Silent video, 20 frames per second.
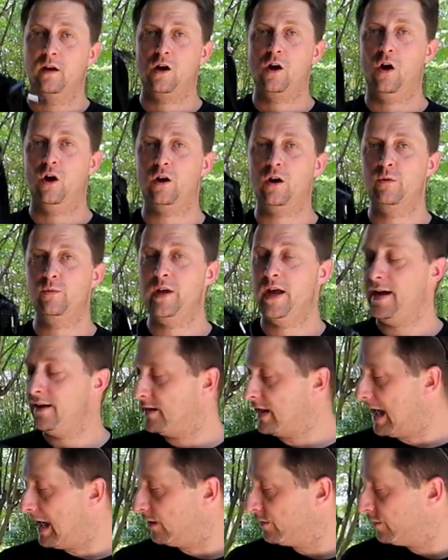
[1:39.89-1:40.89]
cargo
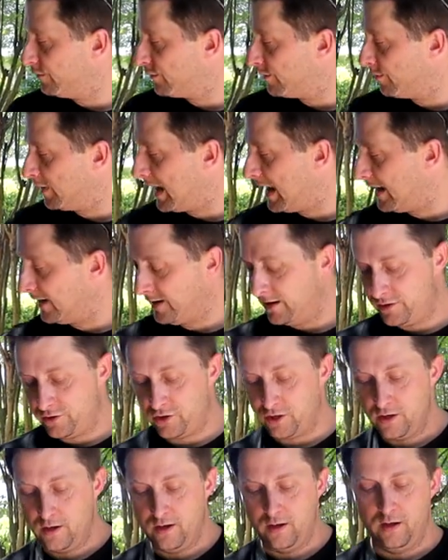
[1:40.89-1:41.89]
net out of the
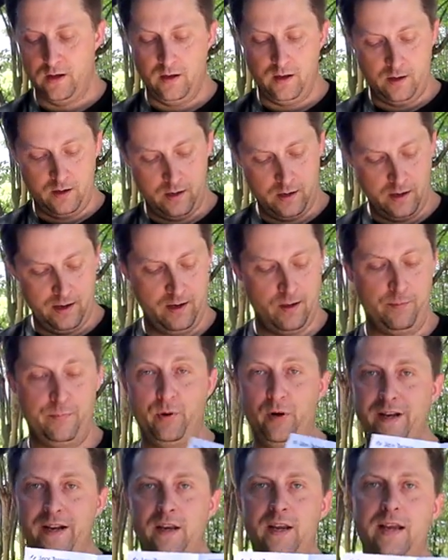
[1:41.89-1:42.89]
package, and
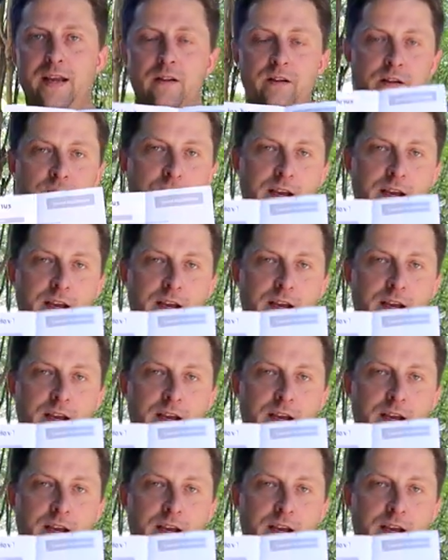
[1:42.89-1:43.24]
pretty neat.